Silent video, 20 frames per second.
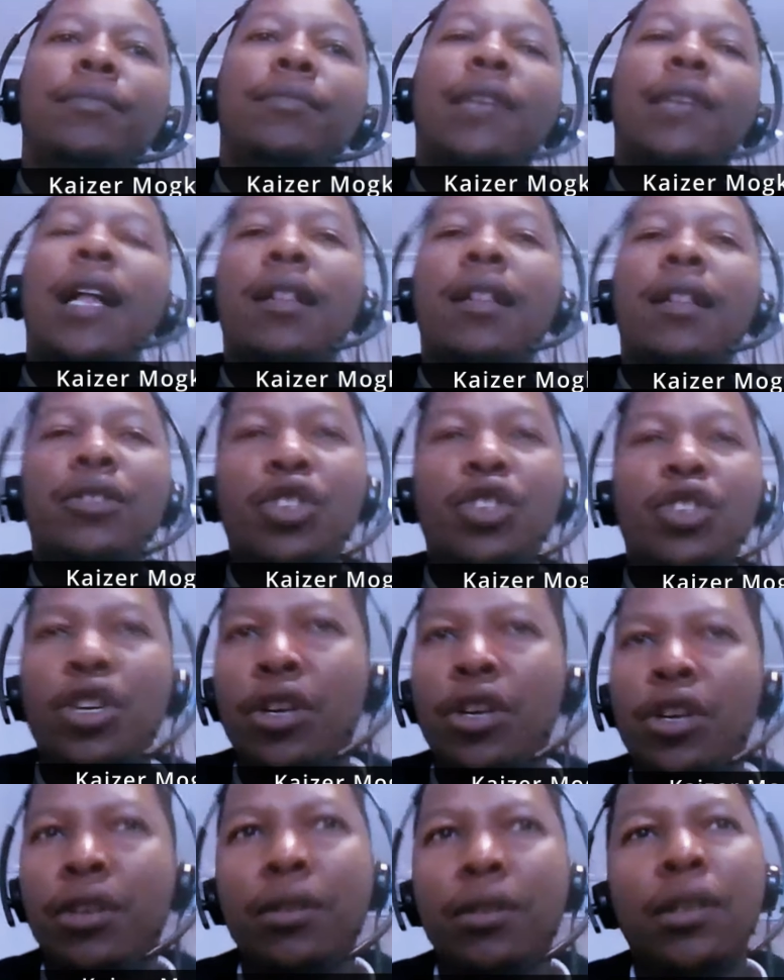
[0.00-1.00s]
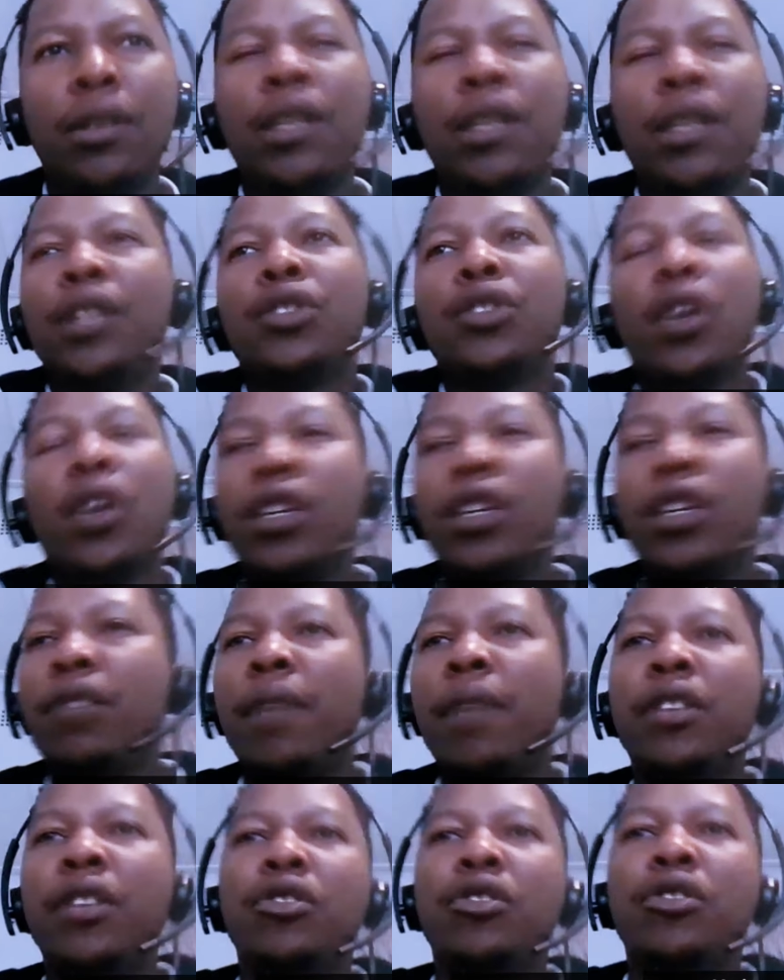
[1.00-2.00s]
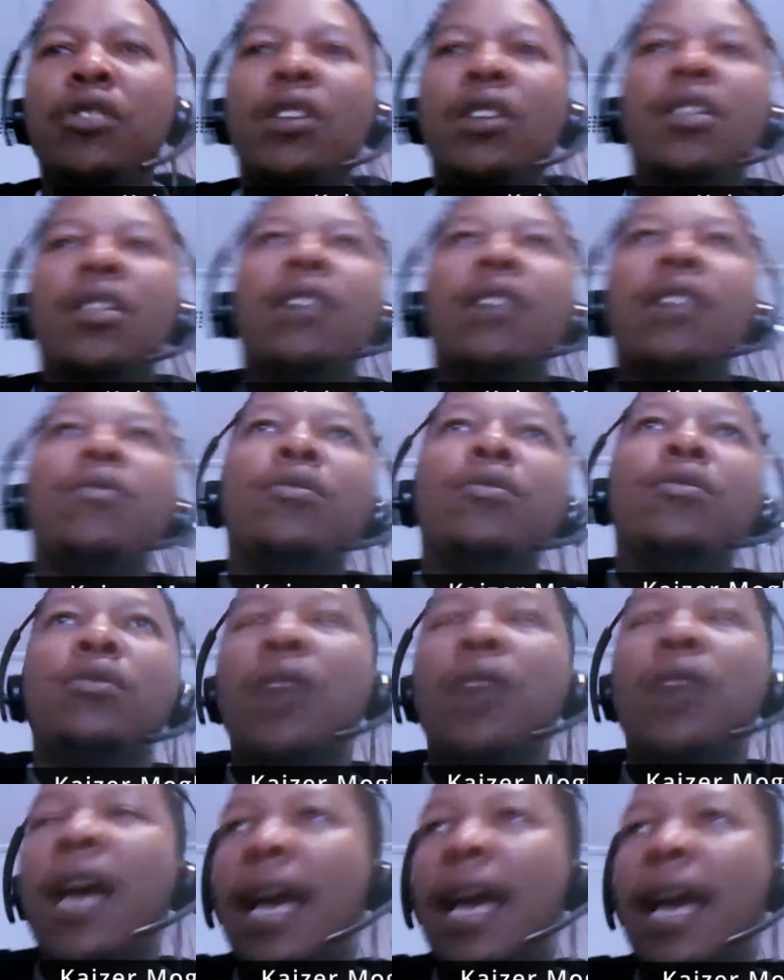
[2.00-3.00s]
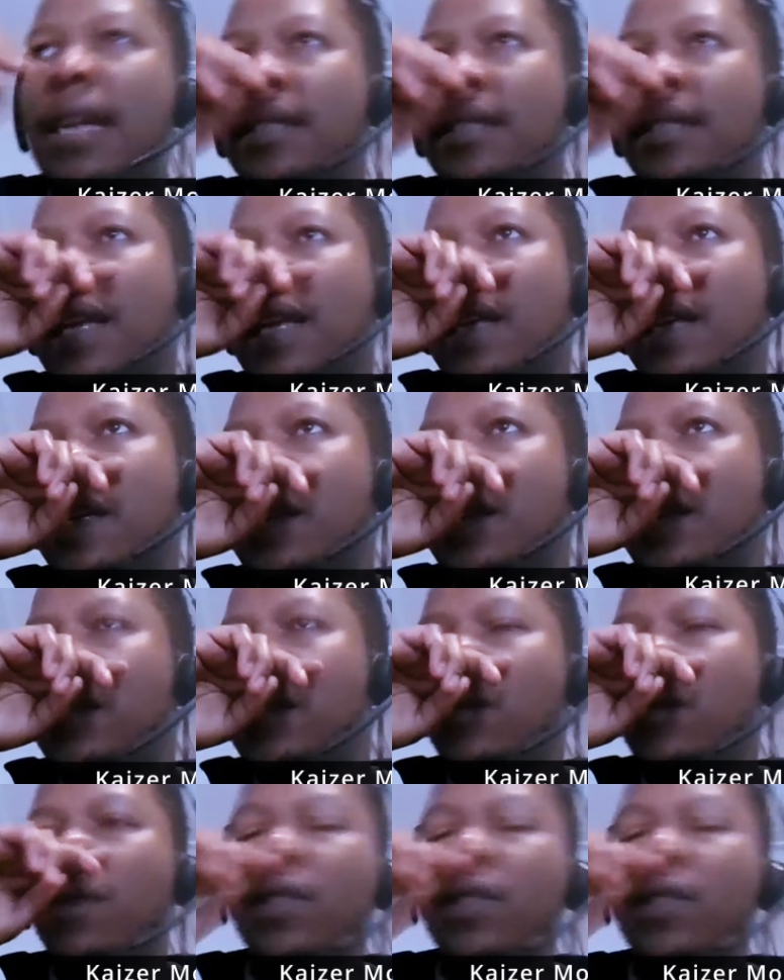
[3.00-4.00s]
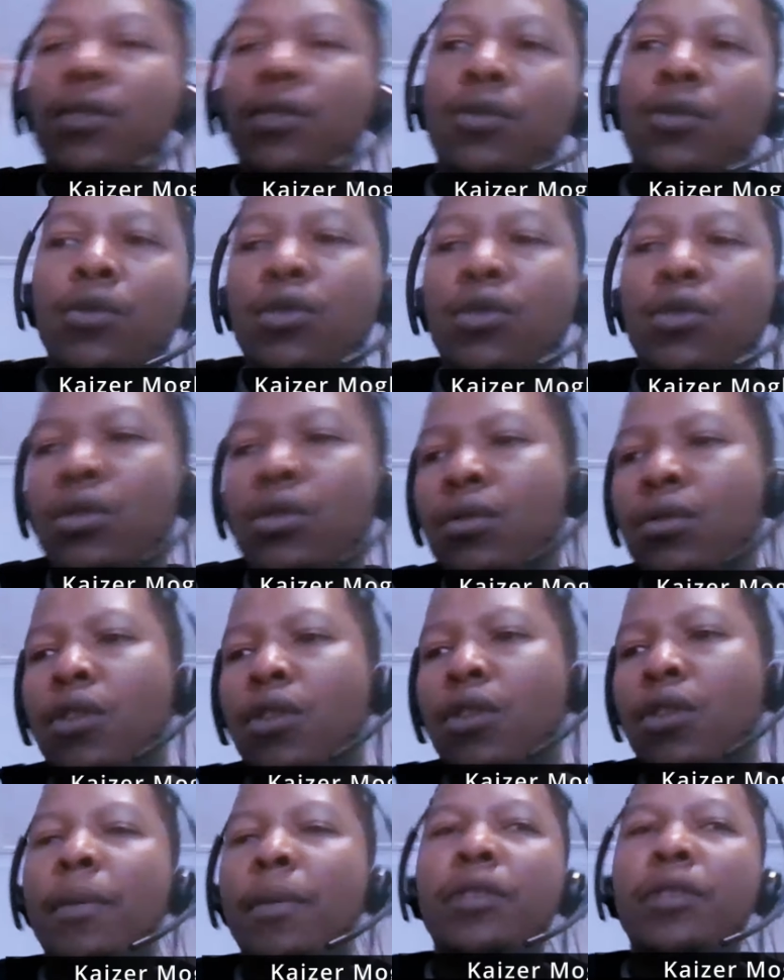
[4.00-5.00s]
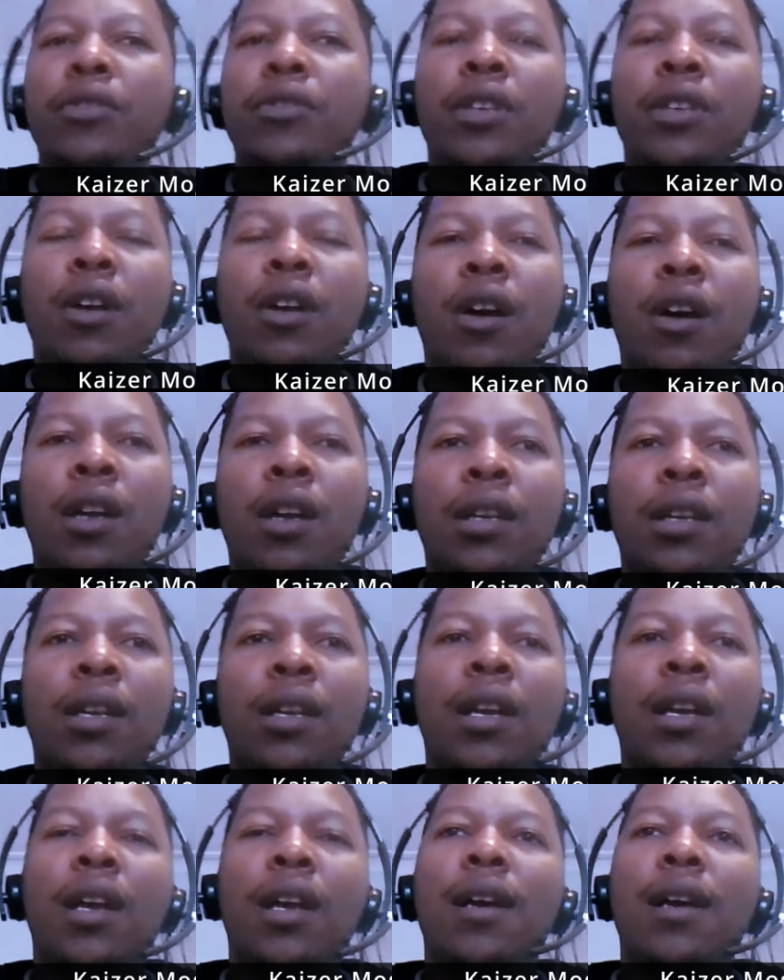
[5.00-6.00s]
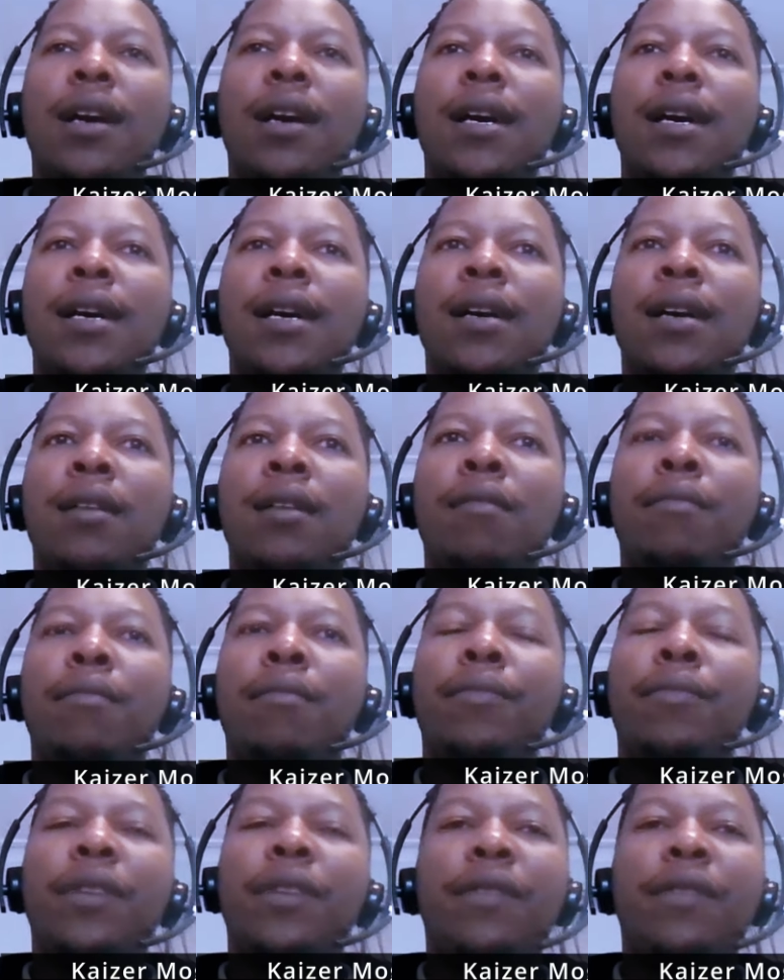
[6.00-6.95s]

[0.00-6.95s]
culture documentary that also has like a sort of a social commentary on the